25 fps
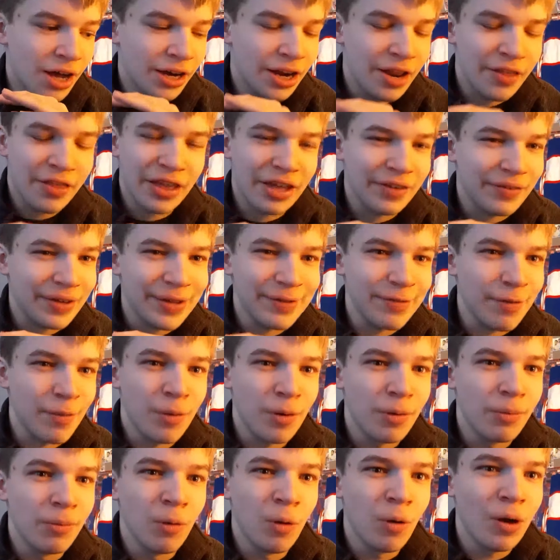don't think I've ever
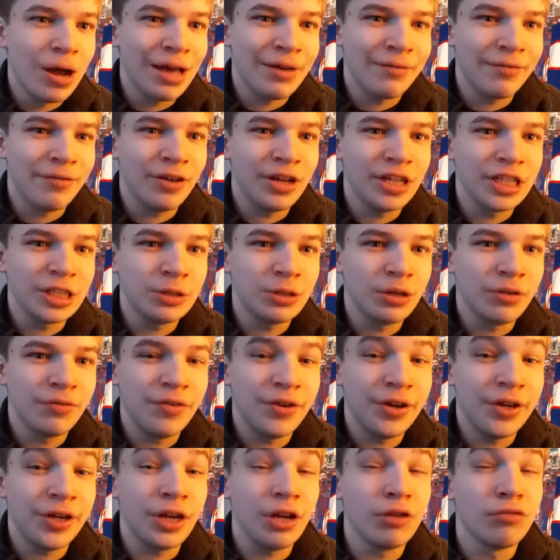put more effort into a
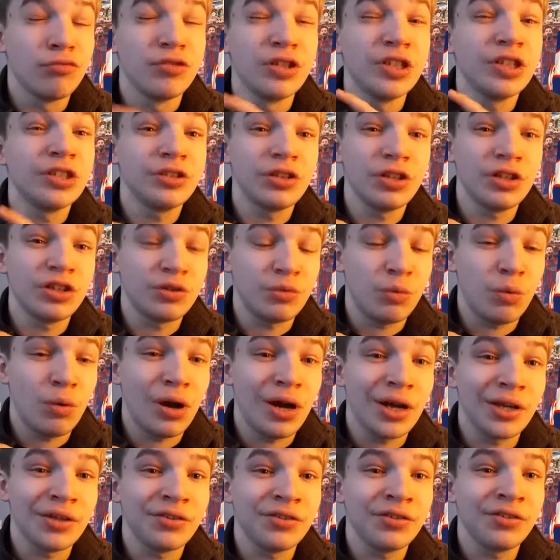video
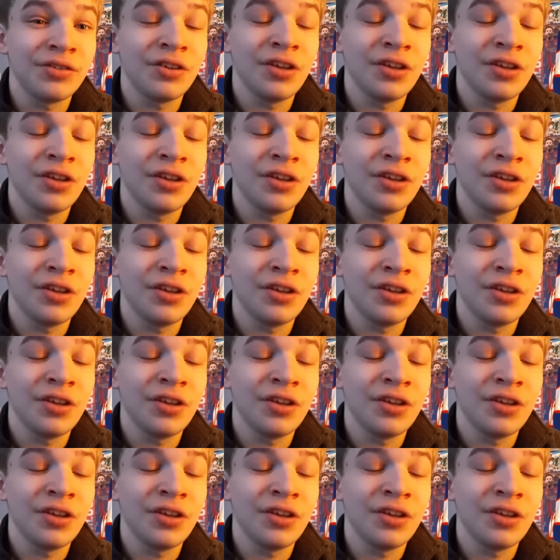research-wise